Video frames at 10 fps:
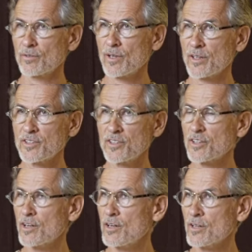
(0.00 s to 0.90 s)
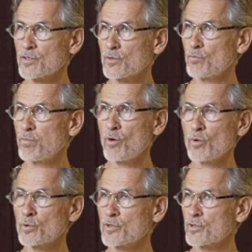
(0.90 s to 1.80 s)
antique cars, to
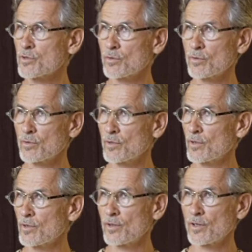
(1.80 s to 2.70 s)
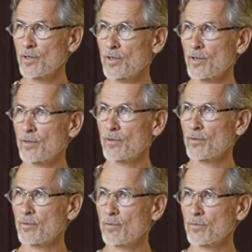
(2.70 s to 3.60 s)
boats, to,
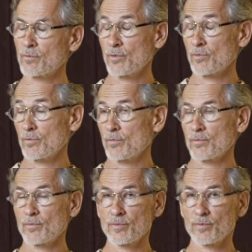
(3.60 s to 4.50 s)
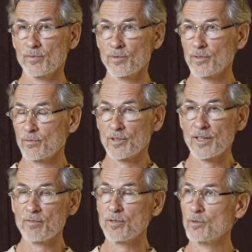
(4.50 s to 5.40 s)
you know, what
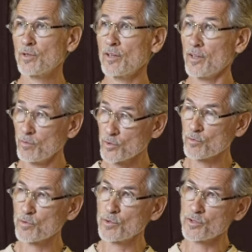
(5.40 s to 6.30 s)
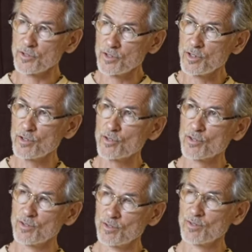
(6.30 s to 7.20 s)
have you. And there was, of course, niche
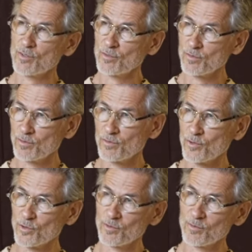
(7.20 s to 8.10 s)
for